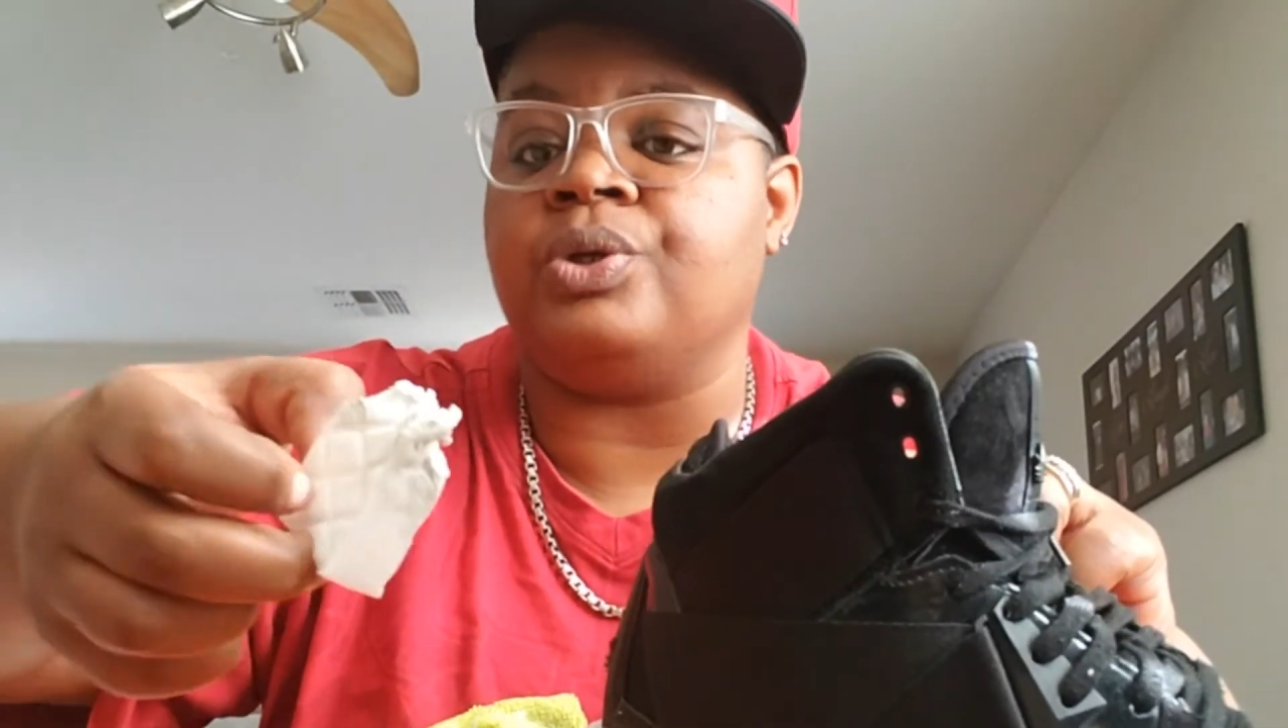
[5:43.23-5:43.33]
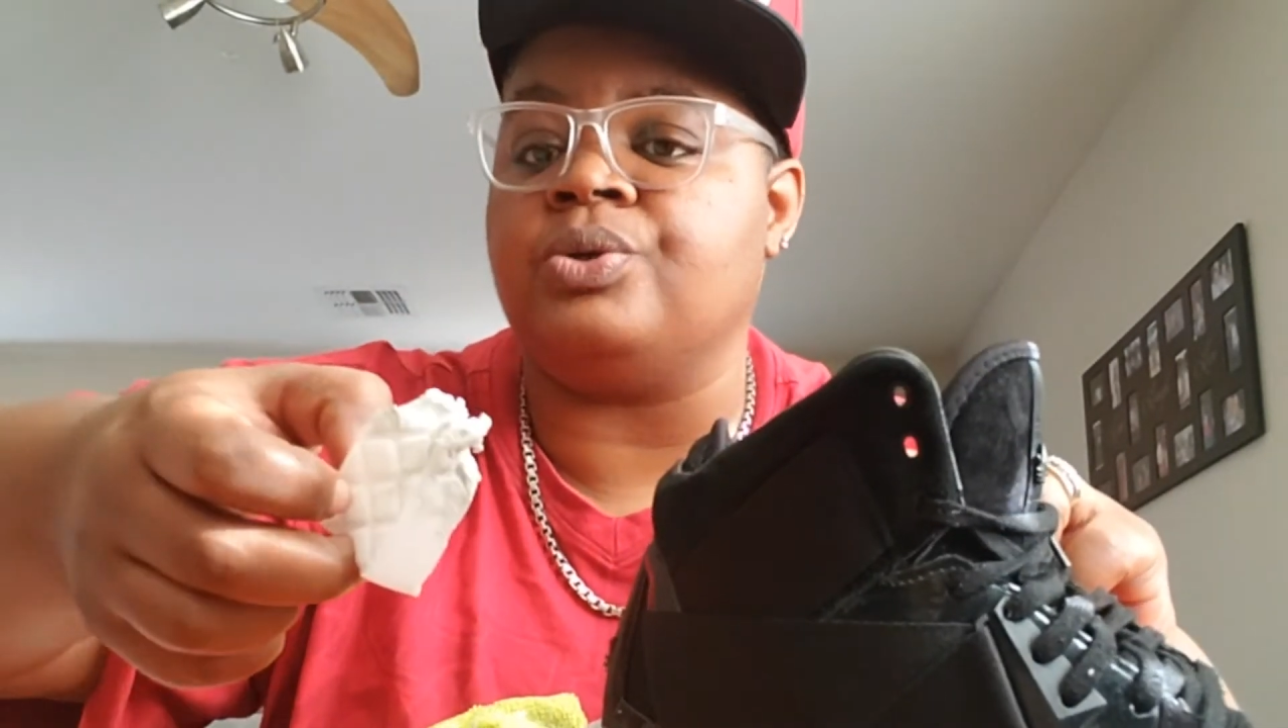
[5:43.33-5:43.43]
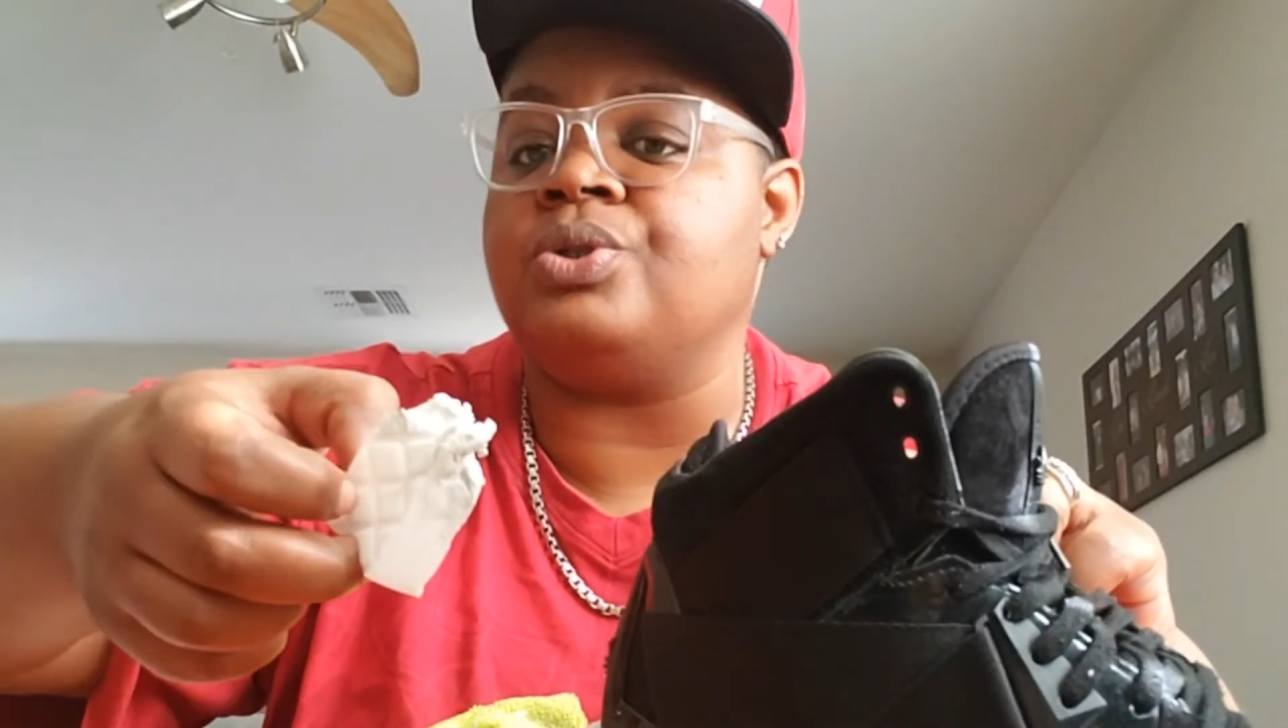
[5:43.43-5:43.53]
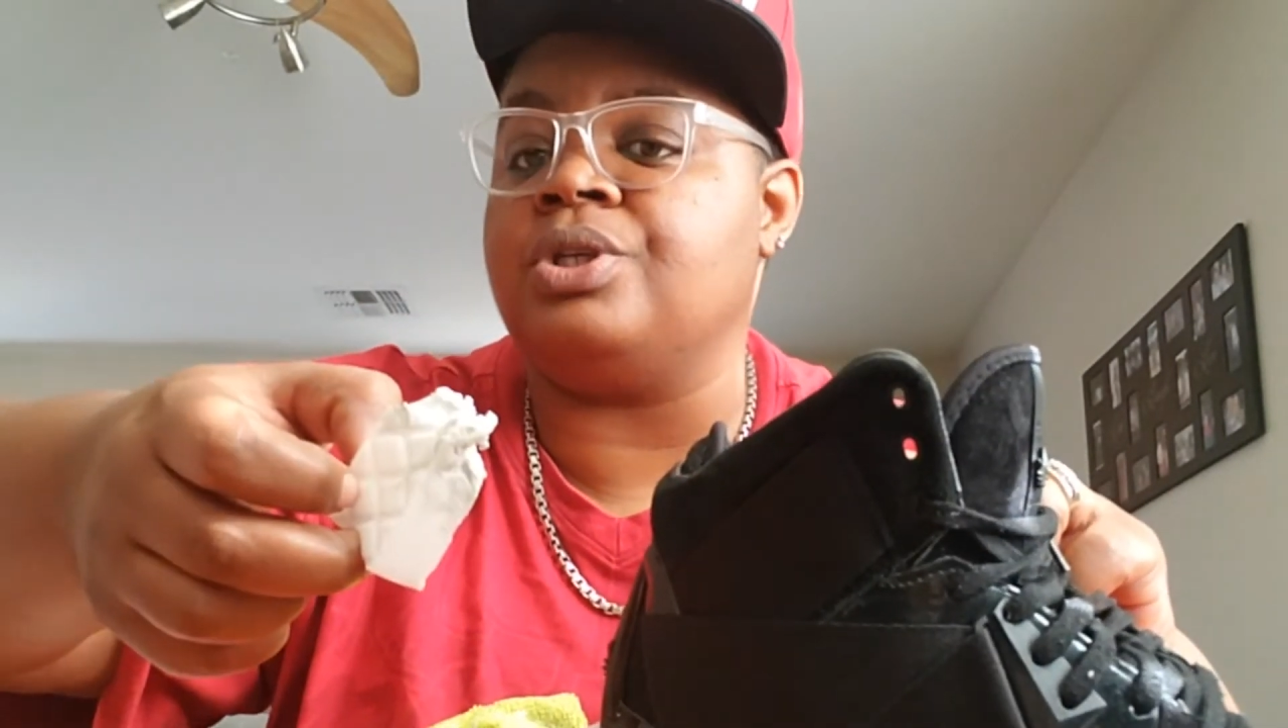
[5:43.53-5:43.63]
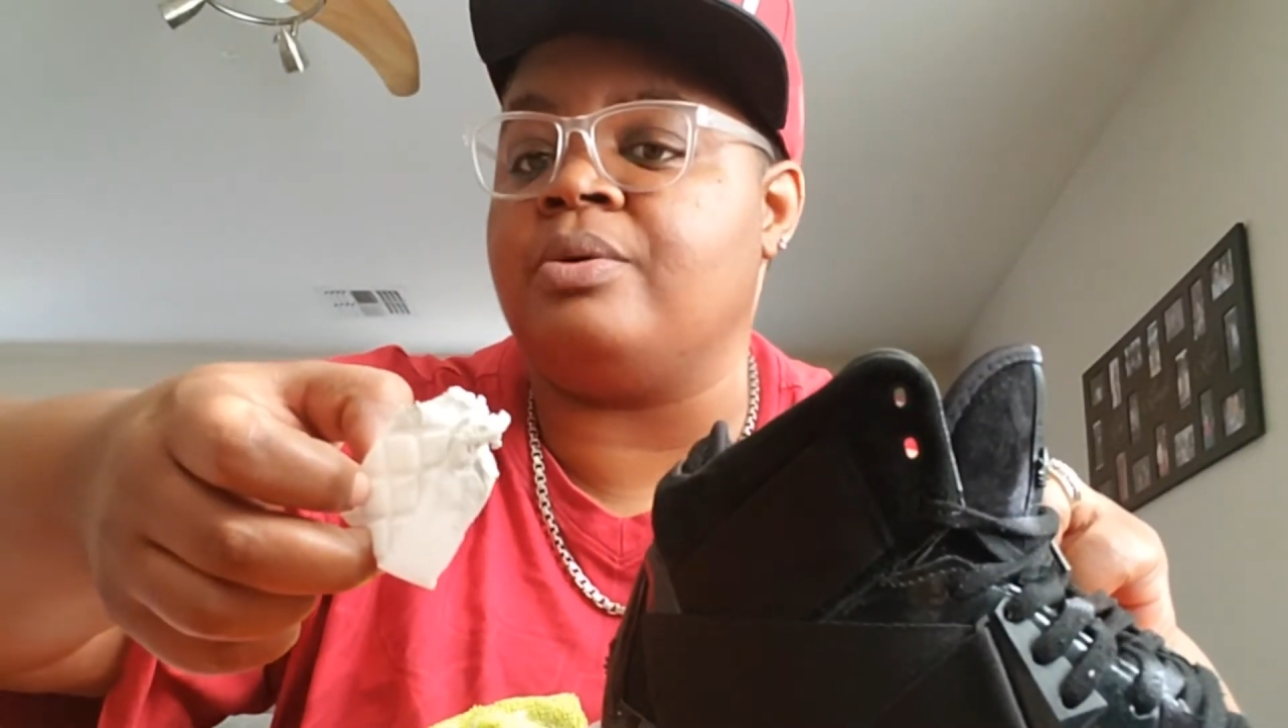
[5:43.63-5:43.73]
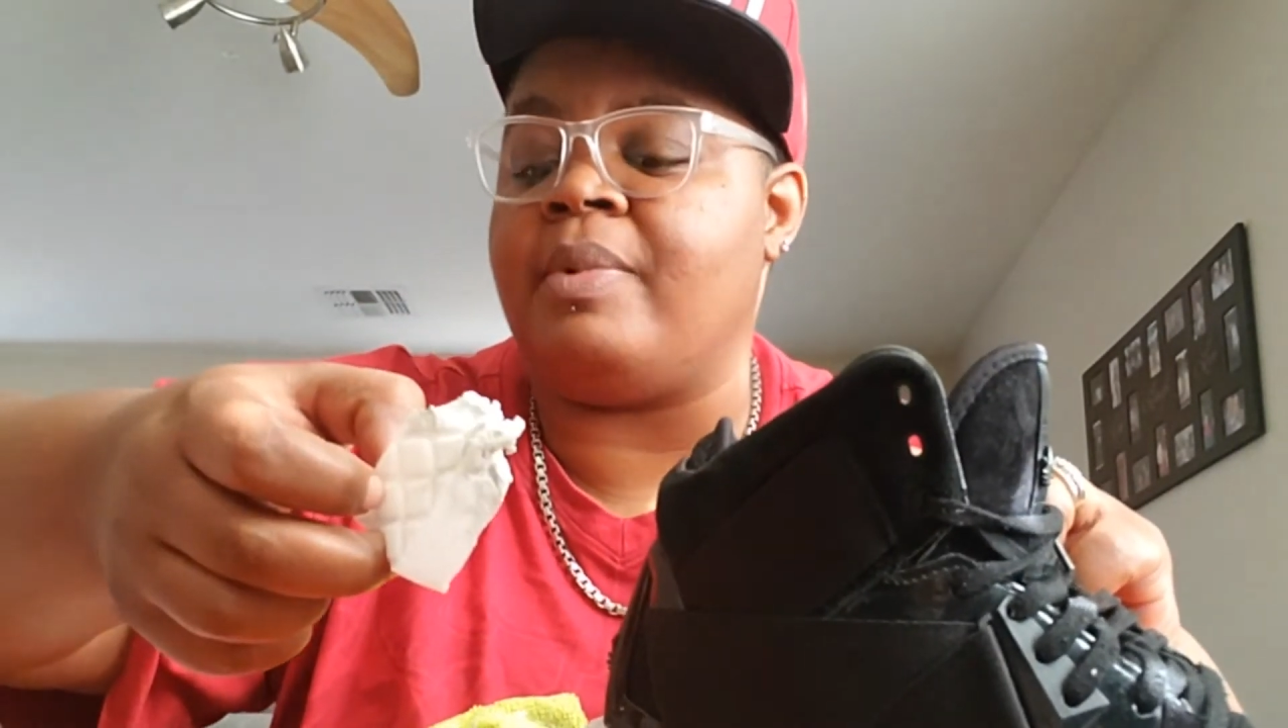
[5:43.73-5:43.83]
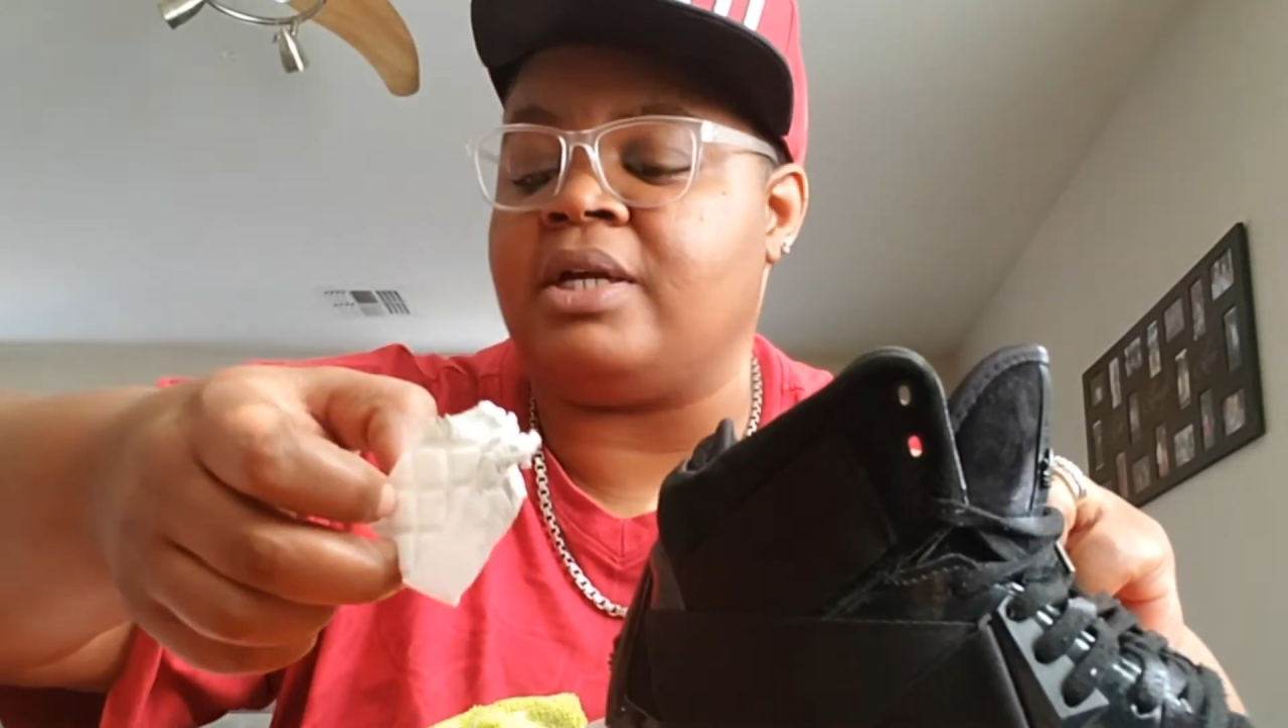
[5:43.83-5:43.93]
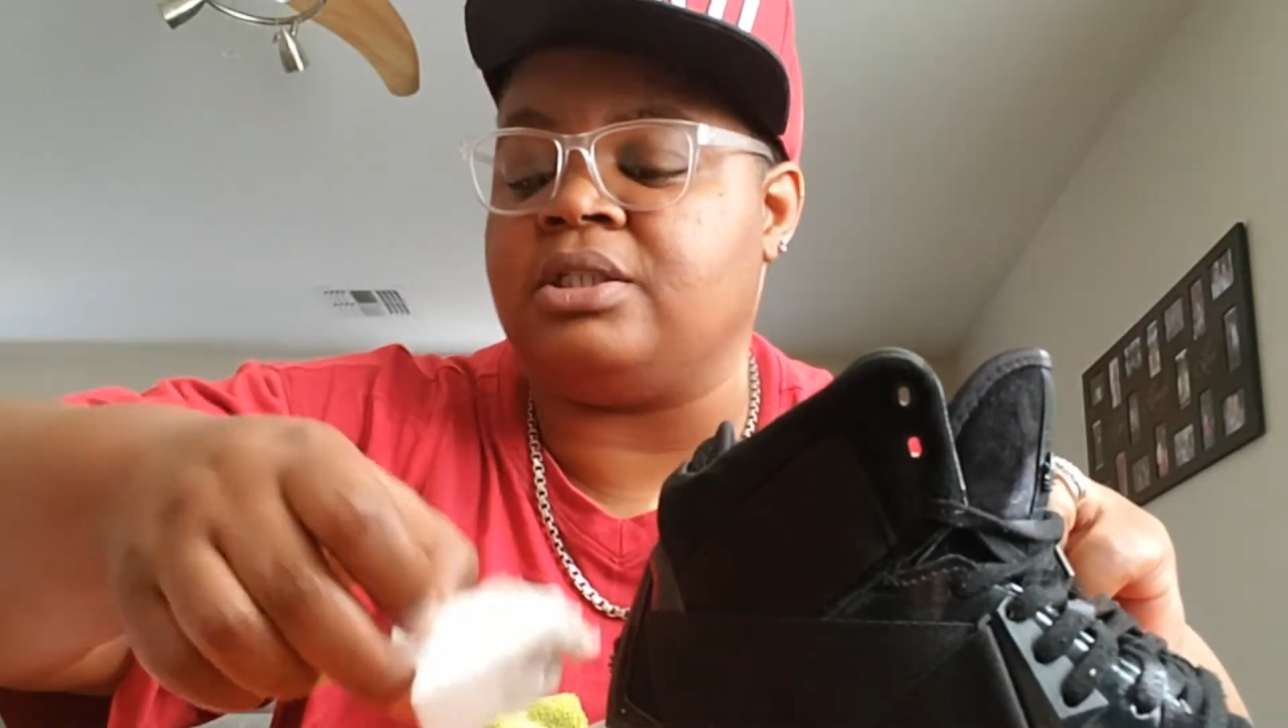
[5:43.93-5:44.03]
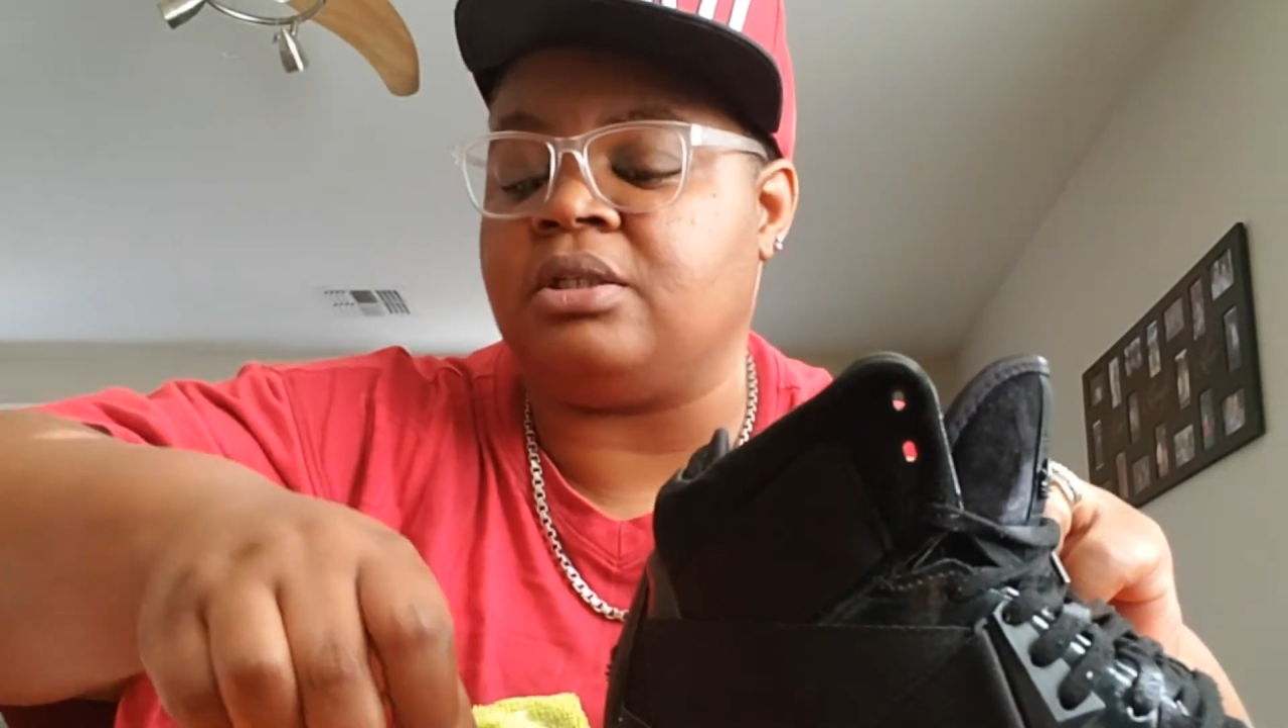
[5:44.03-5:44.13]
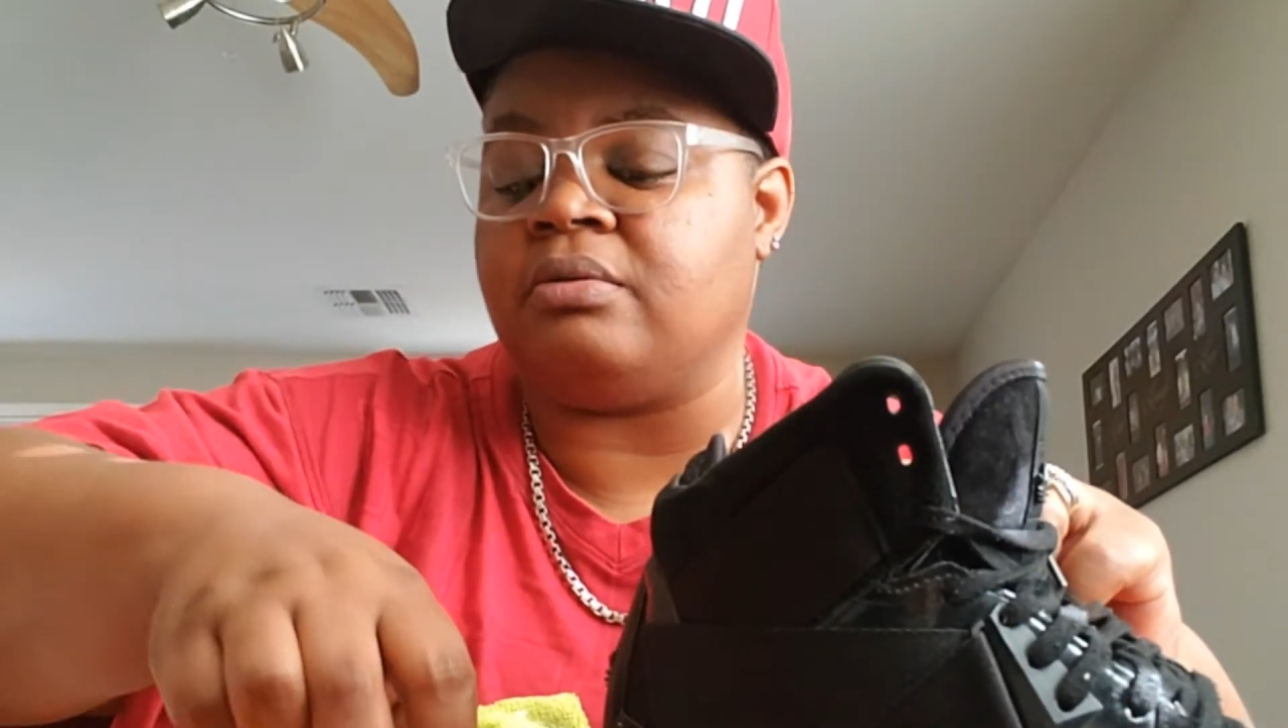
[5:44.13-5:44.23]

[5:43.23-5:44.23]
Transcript: using the magic